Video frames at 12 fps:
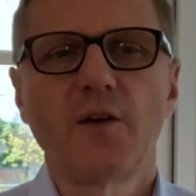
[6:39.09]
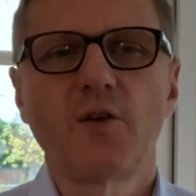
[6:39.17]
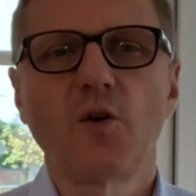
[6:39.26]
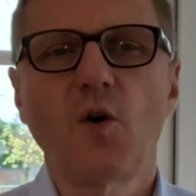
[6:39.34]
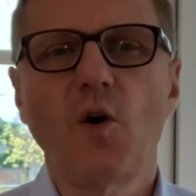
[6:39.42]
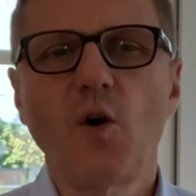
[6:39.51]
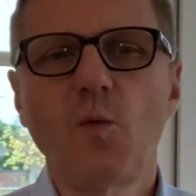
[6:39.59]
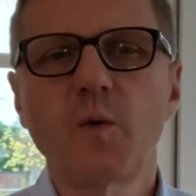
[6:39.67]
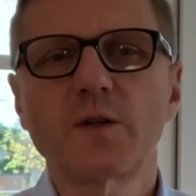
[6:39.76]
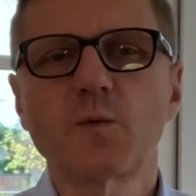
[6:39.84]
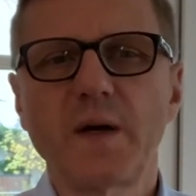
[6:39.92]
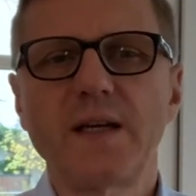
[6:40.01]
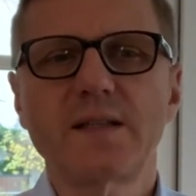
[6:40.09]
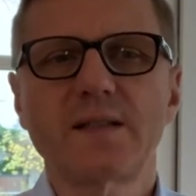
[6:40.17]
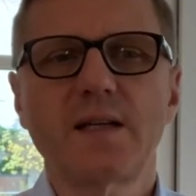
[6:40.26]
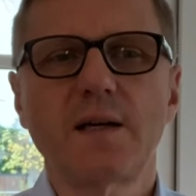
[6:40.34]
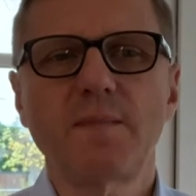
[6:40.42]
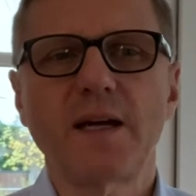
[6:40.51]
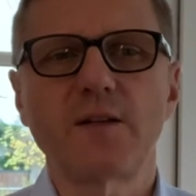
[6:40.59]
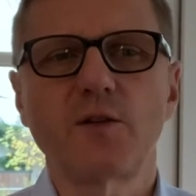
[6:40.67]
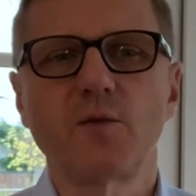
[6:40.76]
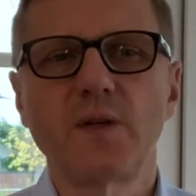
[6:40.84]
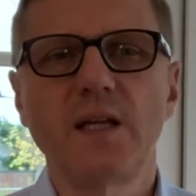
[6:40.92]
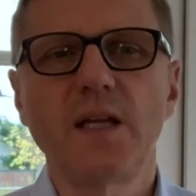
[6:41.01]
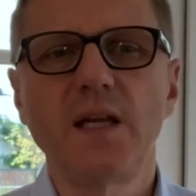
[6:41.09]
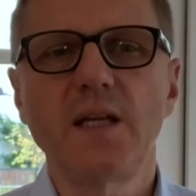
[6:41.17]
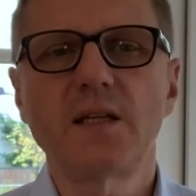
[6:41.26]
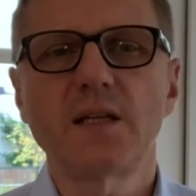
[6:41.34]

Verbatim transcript: You'll always waste some, and you need